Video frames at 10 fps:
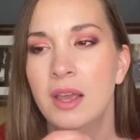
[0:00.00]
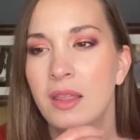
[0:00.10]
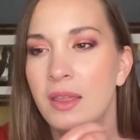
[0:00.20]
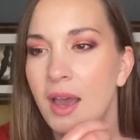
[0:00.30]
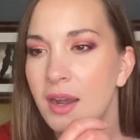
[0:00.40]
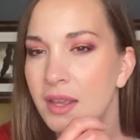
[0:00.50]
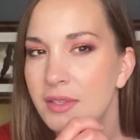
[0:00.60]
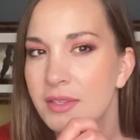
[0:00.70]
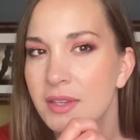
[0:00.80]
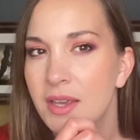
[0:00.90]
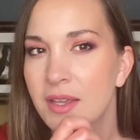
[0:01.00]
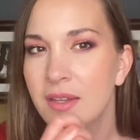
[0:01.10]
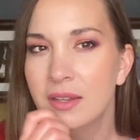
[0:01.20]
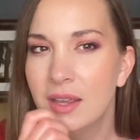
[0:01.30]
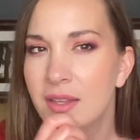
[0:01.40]
that
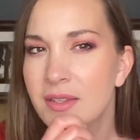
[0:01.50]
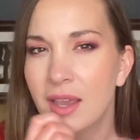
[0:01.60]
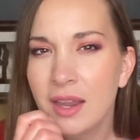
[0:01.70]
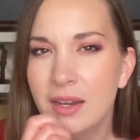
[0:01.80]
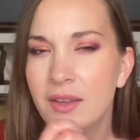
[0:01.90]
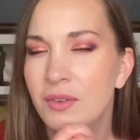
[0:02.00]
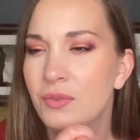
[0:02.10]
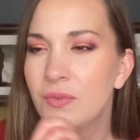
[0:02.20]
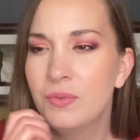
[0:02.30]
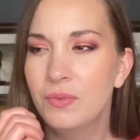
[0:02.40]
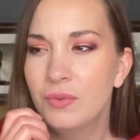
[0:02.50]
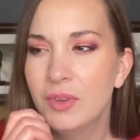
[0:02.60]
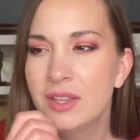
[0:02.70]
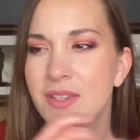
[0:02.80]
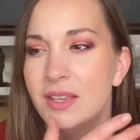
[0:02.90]
it's kind of
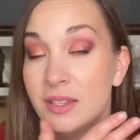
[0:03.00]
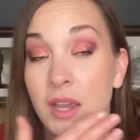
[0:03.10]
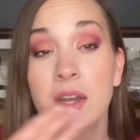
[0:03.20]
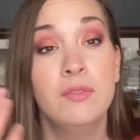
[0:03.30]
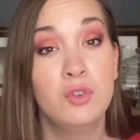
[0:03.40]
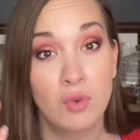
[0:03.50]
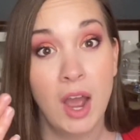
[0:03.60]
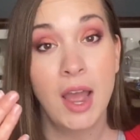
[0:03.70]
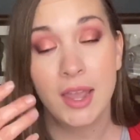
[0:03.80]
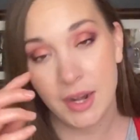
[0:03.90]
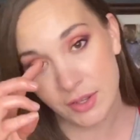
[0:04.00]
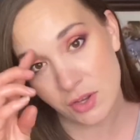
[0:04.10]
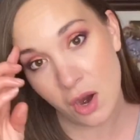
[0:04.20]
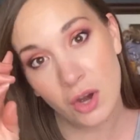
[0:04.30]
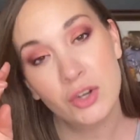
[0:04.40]
dry, and it's
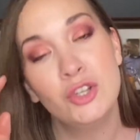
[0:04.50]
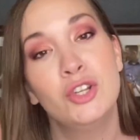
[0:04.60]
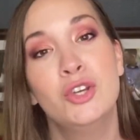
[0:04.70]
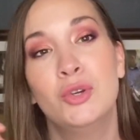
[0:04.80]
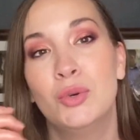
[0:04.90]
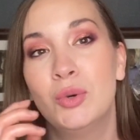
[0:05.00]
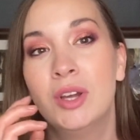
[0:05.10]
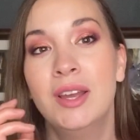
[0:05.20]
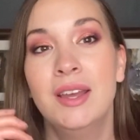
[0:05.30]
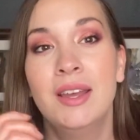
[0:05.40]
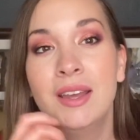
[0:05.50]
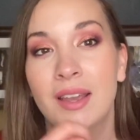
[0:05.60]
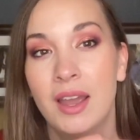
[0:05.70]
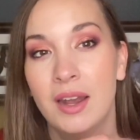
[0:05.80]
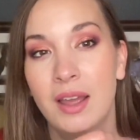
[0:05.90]
hard to
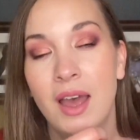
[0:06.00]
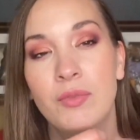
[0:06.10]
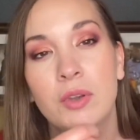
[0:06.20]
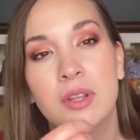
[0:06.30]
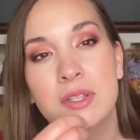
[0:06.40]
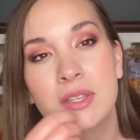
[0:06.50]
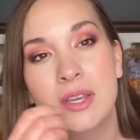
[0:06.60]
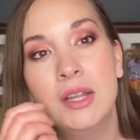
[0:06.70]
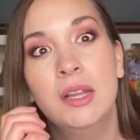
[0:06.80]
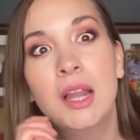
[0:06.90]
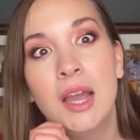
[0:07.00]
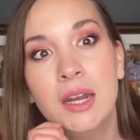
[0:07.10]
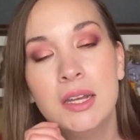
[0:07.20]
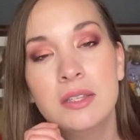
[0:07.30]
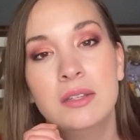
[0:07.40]
kind of effortlessly glide
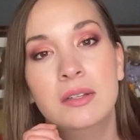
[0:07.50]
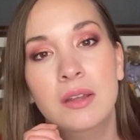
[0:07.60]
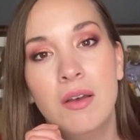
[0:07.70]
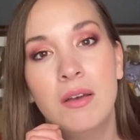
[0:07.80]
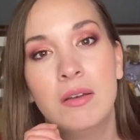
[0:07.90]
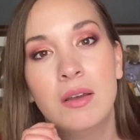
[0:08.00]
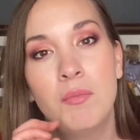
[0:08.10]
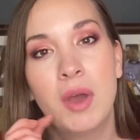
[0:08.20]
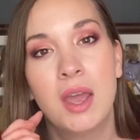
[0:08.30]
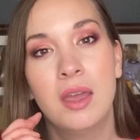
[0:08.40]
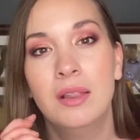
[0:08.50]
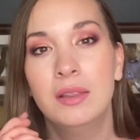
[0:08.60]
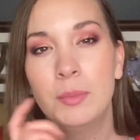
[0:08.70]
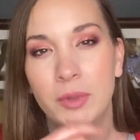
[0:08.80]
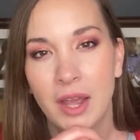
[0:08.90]
it along my
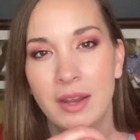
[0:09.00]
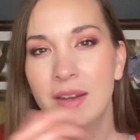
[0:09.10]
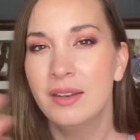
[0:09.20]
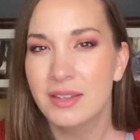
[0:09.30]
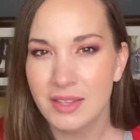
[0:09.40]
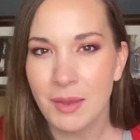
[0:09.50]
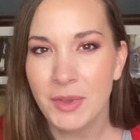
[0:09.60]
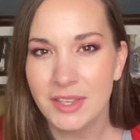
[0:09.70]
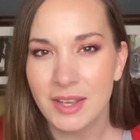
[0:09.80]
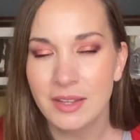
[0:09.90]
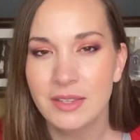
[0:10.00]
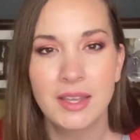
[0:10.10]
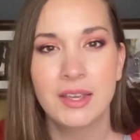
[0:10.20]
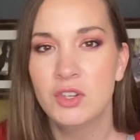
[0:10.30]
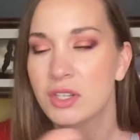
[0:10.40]
lip line. Does that make sense?
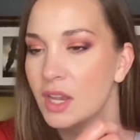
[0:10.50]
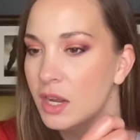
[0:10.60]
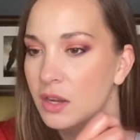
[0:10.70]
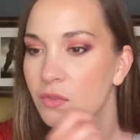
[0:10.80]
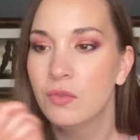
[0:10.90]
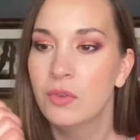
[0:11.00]
Like, it just kind of